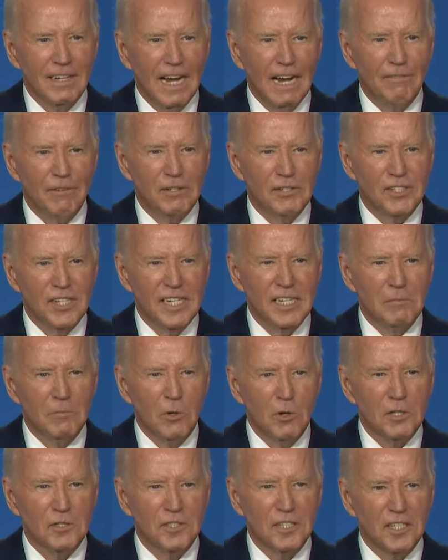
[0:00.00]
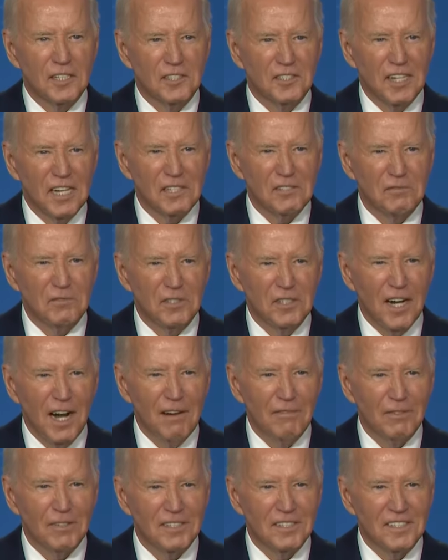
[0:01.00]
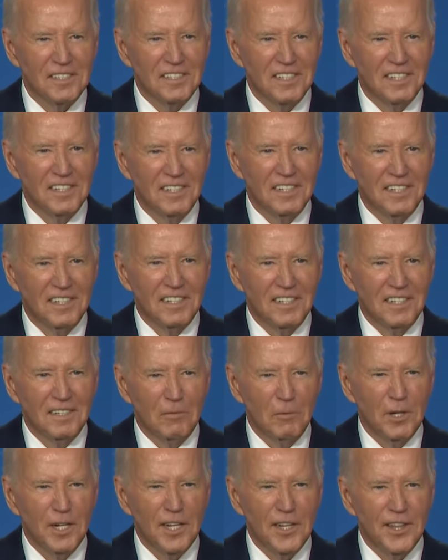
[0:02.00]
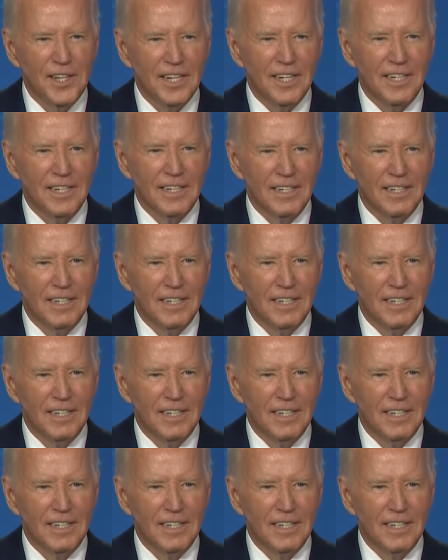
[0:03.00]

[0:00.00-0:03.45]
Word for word: Have you seen a more successful conference? What do you think?